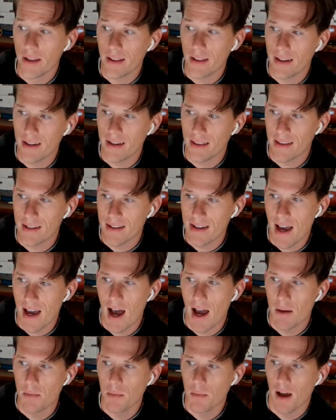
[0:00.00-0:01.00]
the
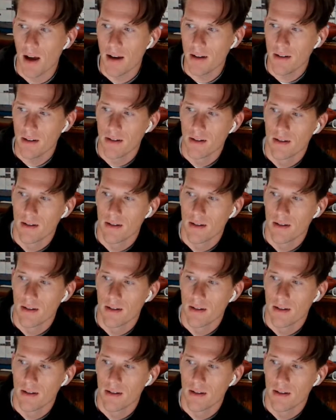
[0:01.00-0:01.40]
timeline